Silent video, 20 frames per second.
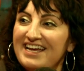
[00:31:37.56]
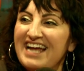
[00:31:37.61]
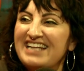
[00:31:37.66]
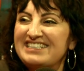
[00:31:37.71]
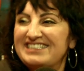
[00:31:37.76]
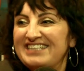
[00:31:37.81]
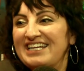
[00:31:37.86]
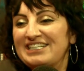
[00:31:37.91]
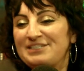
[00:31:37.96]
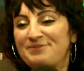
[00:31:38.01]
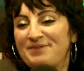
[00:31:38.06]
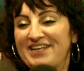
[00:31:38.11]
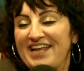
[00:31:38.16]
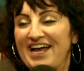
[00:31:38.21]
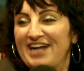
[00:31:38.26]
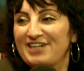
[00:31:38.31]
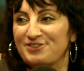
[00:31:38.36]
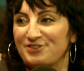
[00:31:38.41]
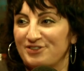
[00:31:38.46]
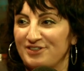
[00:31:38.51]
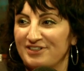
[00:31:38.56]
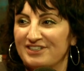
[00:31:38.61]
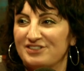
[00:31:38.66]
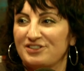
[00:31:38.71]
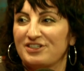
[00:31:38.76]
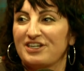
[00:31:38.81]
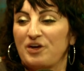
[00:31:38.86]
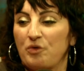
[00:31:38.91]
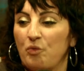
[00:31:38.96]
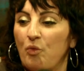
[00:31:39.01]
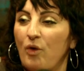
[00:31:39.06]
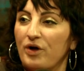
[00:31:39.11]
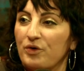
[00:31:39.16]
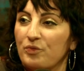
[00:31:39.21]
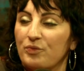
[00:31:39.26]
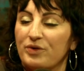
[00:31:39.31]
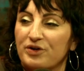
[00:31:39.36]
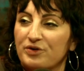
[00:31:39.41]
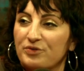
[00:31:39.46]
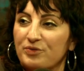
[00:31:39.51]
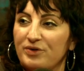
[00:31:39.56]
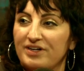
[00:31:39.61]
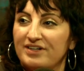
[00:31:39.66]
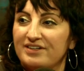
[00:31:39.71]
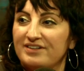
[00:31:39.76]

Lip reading: It's nice to be natural because you only get one weird one.